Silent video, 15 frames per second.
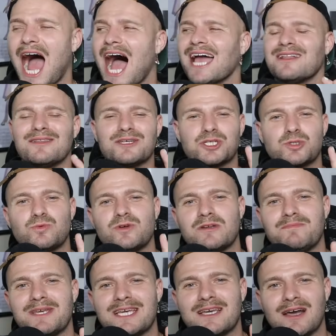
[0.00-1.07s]
Eilish
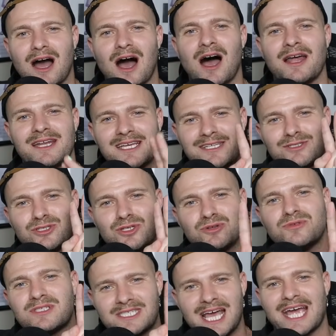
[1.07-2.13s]
would be gone in
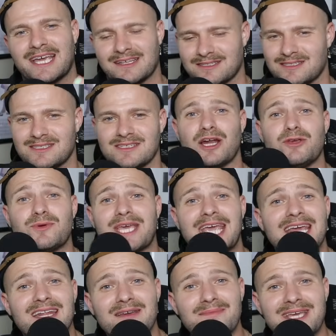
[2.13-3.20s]
2 seconds. Are you
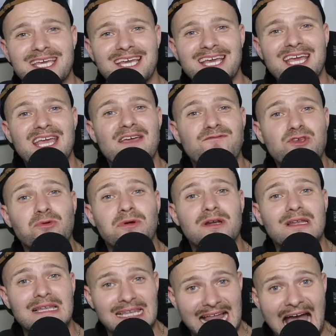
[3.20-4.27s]
kidding me? If you were
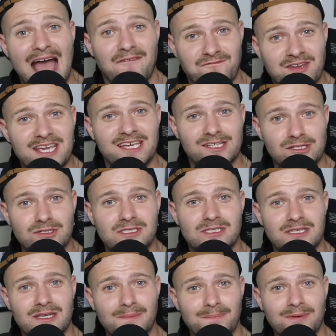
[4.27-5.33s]
laughing in your
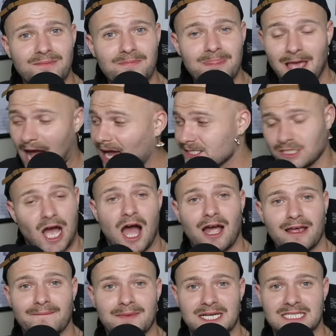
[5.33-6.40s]
sleep, I
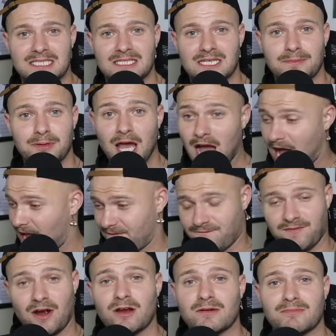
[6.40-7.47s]
talk in my sleep. I
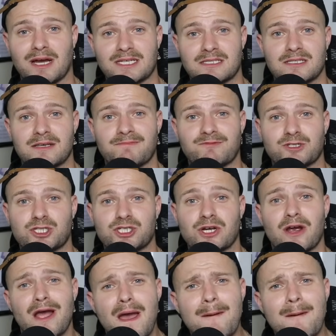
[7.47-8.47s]
fart in my sleep for sure.